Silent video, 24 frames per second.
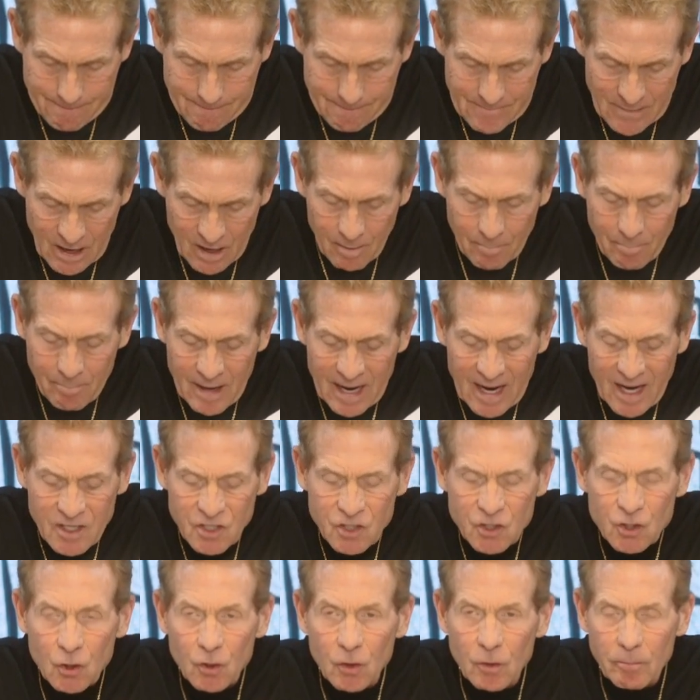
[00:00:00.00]
a
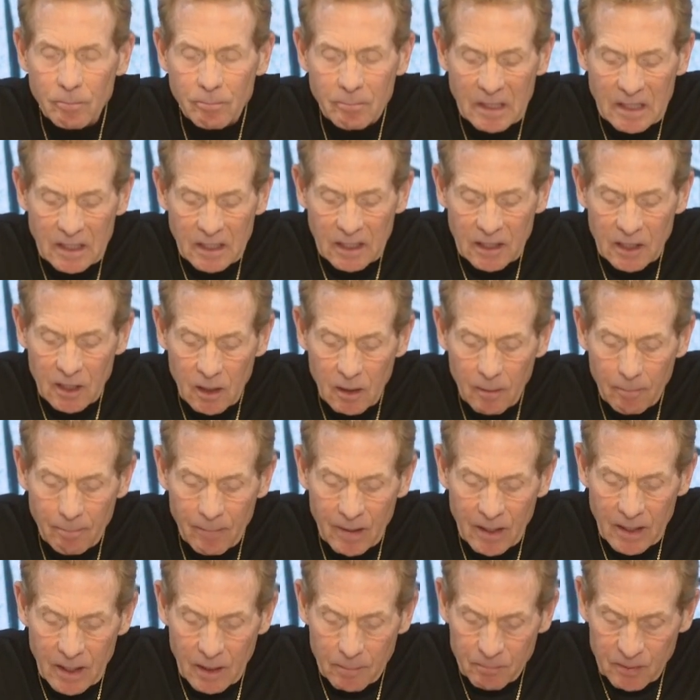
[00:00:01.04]
master media
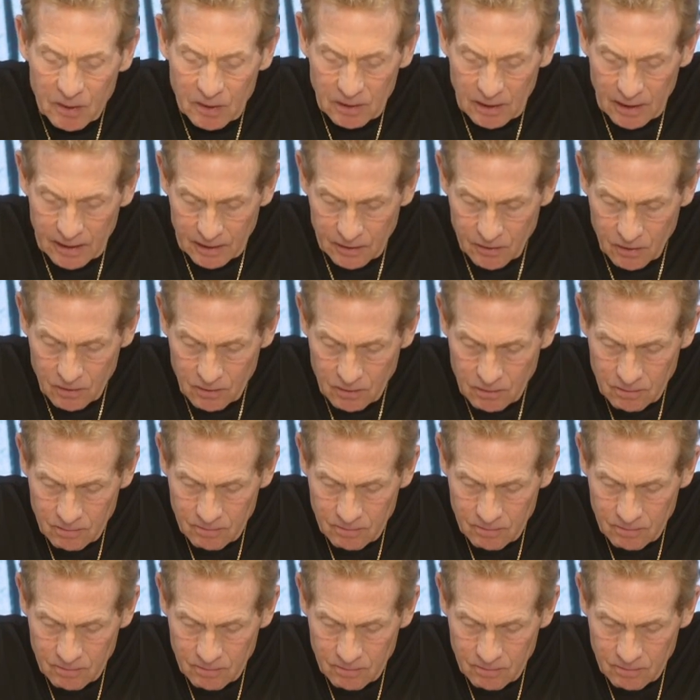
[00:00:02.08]
manipulator.